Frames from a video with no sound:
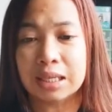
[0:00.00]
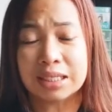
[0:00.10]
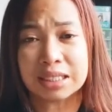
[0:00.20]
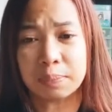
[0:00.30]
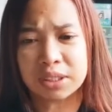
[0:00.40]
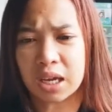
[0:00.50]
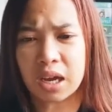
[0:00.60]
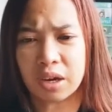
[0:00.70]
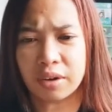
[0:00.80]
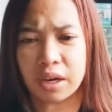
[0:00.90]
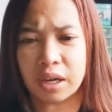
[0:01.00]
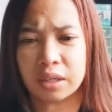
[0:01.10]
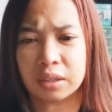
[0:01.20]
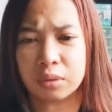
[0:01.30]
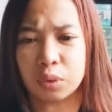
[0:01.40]

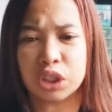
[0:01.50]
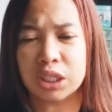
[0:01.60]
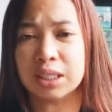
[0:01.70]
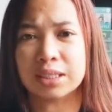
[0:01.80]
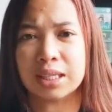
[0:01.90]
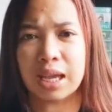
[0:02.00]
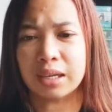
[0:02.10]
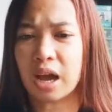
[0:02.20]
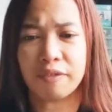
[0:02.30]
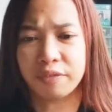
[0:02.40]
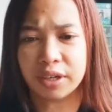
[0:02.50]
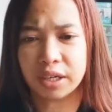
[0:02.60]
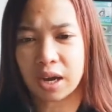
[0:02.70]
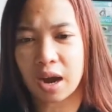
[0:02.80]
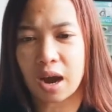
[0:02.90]
Sub-Saharan, which is at
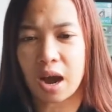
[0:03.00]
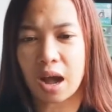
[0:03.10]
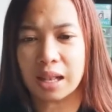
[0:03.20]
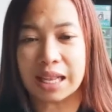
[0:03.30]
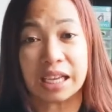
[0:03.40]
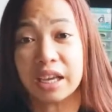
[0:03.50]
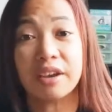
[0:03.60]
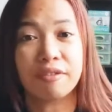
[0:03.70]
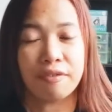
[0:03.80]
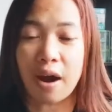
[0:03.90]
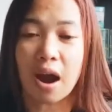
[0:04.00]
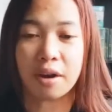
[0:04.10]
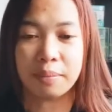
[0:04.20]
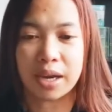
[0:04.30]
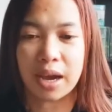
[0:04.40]
Africa, are lagging far
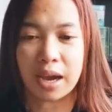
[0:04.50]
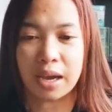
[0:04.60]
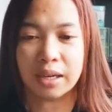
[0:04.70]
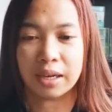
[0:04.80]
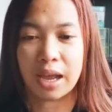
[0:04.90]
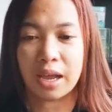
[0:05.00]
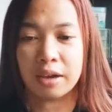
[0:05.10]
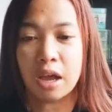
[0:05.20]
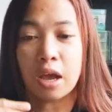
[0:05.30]
behind, and